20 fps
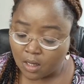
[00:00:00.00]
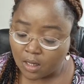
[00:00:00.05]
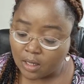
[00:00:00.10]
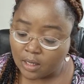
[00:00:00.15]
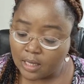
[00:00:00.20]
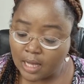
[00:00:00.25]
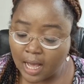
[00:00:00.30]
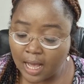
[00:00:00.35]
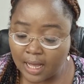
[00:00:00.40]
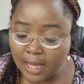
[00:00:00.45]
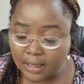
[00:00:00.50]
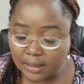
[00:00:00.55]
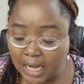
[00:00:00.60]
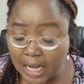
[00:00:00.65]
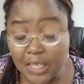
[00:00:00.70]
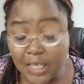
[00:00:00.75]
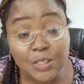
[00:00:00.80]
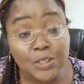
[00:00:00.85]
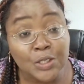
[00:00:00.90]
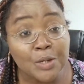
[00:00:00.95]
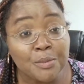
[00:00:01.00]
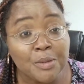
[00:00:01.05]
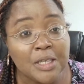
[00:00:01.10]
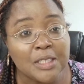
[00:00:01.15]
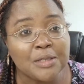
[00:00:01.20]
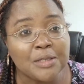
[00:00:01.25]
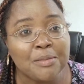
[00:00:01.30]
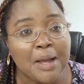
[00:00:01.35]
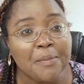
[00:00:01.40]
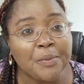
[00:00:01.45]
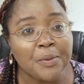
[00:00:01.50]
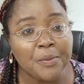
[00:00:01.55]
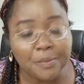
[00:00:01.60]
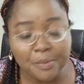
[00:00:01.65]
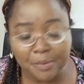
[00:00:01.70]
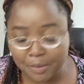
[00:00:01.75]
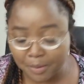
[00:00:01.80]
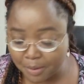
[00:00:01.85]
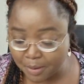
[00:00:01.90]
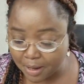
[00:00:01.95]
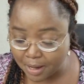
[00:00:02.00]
Yeah, thank you so much, my people.